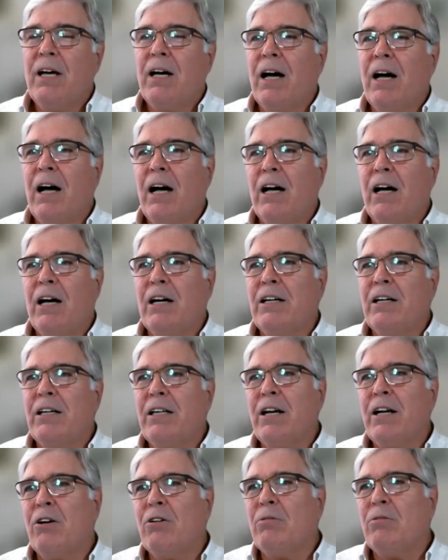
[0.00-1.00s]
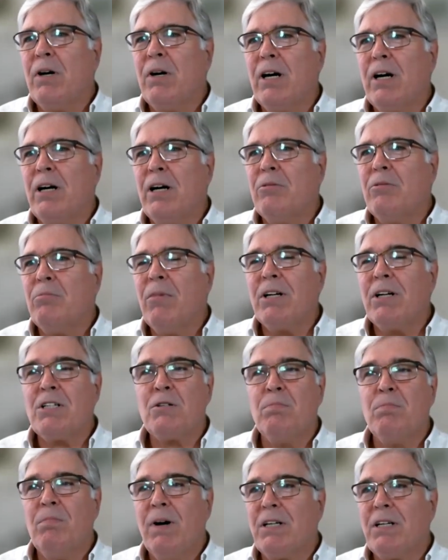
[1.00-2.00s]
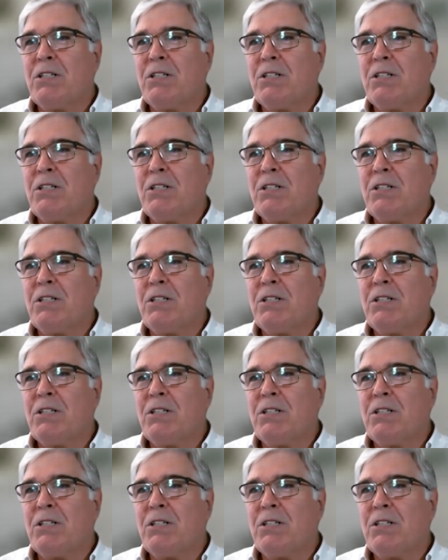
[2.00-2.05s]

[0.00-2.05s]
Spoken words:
much